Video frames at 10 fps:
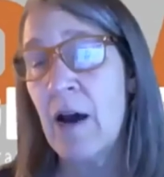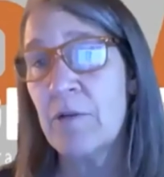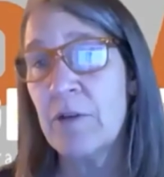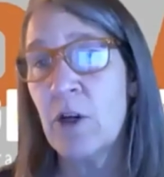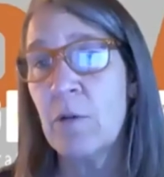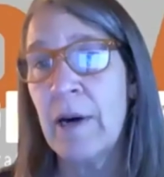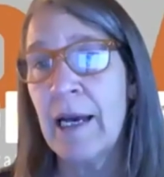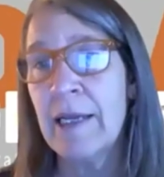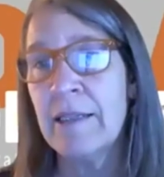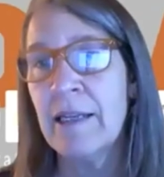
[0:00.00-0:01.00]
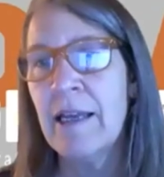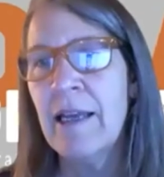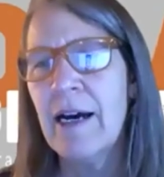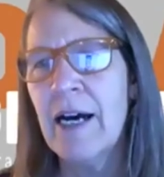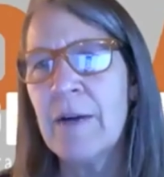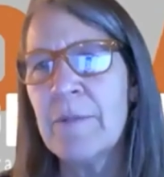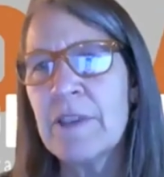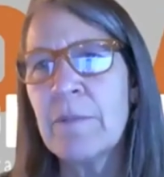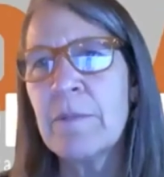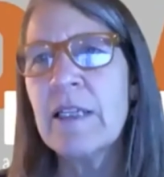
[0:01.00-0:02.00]
if you don't mind.
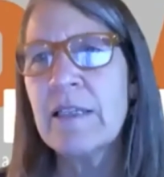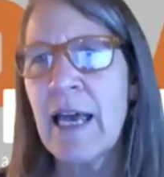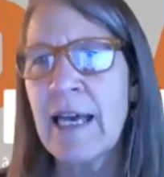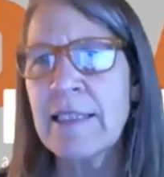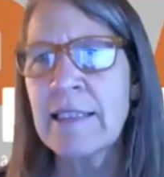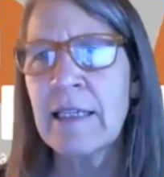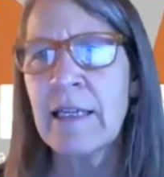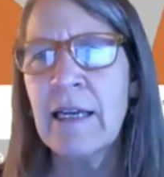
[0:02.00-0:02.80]
Somebody is asking,